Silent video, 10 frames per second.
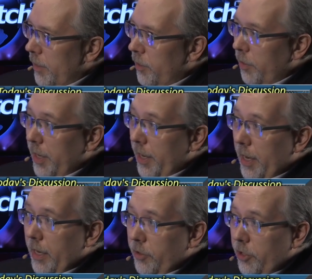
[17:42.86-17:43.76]
So
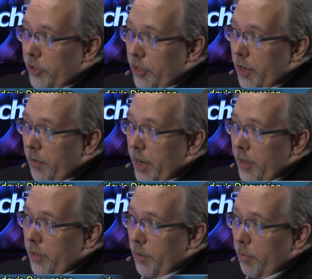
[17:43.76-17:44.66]
it has
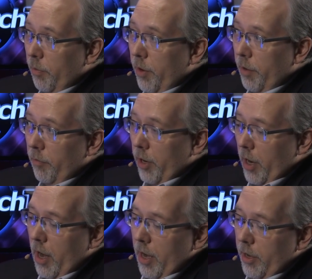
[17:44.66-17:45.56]
degenerated to the point where
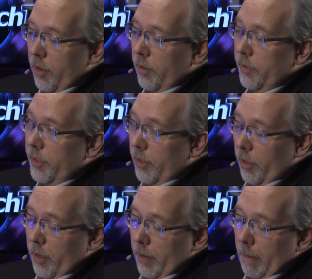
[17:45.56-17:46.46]
God knows
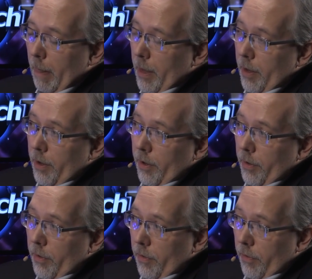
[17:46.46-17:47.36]
that, look,
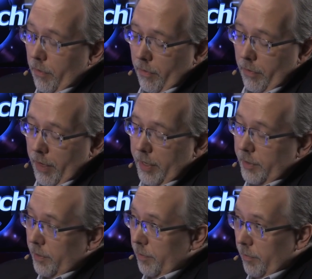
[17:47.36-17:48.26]

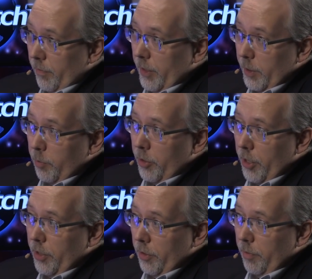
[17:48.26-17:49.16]
these
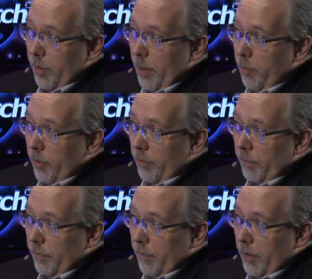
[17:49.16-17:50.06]
particular
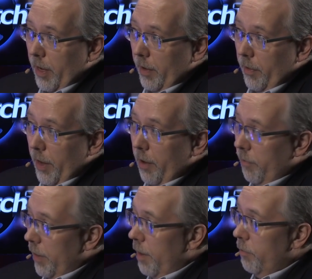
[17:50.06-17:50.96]
people, okay,
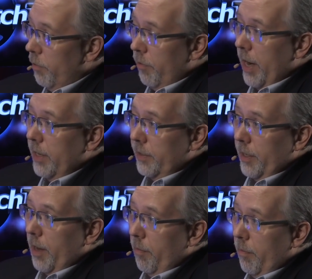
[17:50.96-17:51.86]
they were
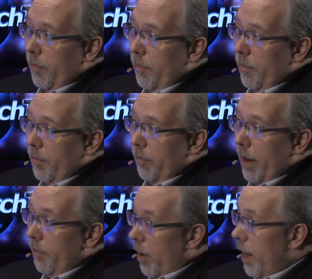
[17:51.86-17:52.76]
raised up
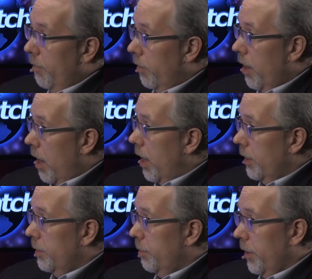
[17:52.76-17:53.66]
by rival
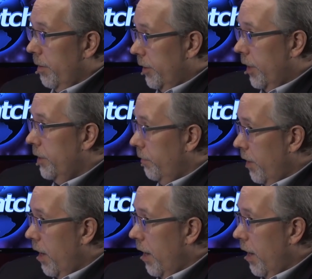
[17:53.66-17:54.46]
gods, sons of